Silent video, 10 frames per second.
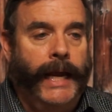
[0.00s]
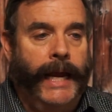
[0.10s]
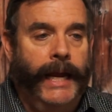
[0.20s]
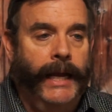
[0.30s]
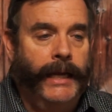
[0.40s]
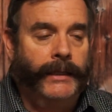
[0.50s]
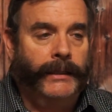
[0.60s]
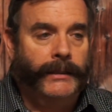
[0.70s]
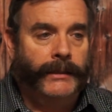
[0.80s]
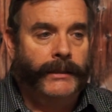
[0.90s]

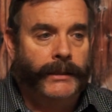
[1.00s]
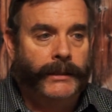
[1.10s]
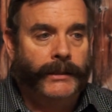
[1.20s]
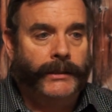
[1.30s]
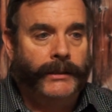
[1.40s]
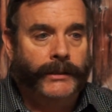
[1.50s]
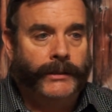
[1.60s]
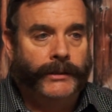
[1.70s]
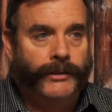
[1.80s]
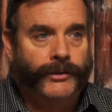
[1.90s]
And
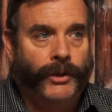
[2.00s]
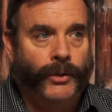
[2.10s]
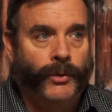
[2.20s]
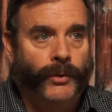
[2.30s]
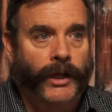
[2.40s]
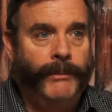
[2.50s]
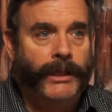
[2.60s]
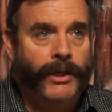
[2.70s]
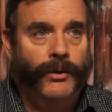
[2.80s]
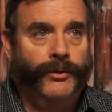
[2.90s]
so let me
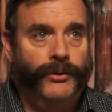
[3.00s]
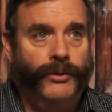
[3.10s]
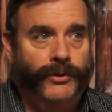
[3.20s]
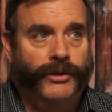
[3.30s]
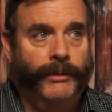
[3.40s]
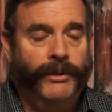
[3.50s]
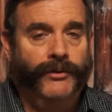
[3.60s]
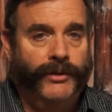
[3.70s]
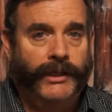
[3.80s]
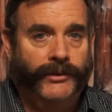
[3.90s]
go through some of
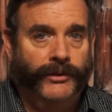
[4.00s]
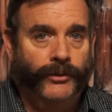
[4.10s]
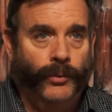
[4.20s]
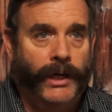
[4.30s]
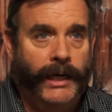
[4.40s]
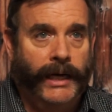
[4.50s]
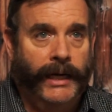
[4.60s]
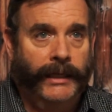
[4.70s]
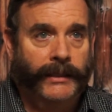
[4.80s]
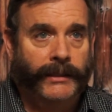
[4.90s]
the reasons
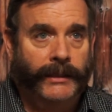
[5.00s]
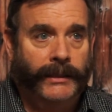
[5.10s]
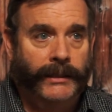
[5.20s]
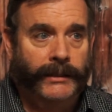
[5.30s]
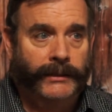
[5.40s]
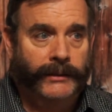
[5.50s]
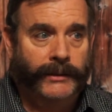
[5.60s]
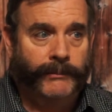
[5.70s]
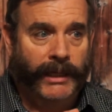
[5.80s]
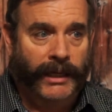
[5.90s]
why
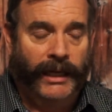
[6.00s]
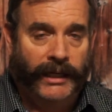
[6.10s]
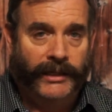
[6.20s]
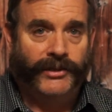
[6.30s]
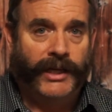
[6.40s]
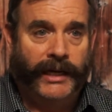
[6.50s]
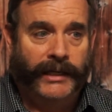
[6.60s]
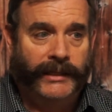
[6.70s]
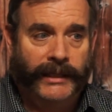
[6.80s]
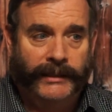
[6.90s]
McClelland
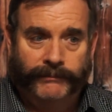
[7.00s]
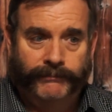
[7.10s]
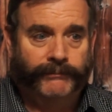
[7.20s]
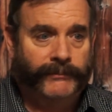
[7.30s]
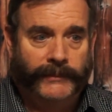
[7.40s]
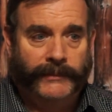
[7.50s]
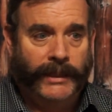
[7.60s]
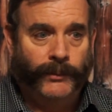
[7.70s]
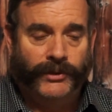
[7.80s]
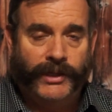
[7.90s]
decided that
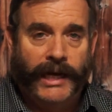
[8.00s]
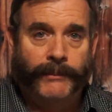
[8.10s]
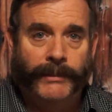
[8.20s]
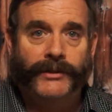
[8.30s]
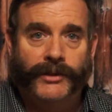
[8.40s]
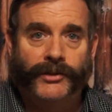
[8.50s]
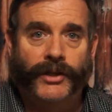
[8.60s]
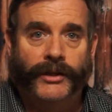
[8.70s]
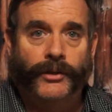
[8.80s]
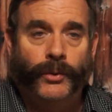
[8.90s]
it was time to
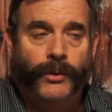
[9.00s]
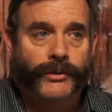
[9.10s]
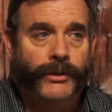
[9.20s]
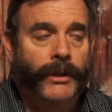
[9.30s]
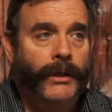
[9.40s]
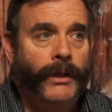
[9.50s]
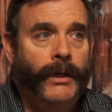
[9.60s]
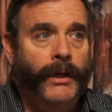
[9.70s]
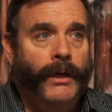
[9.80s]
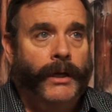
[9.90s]
shut the doors.
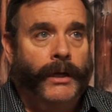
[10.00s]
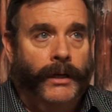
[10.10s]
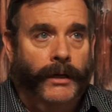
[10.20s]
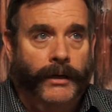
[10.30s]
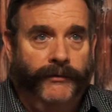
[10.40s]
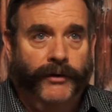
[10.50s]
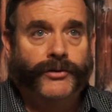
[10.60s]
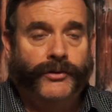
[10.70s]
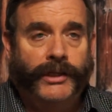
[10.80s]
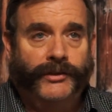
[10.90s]

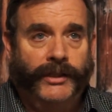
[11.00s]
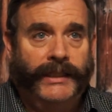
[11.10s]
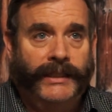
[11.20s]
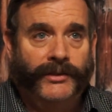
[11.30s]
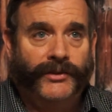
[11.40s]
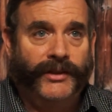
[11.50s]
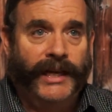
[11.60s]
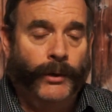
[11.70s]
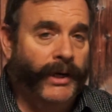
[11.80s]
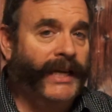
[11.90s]
First reason is that
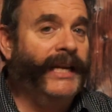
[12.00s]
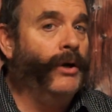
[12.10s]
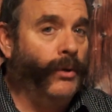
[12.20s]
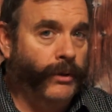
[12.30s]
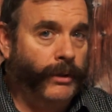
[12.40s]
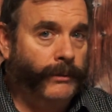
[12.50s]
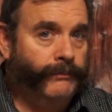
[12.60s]
they were getting older.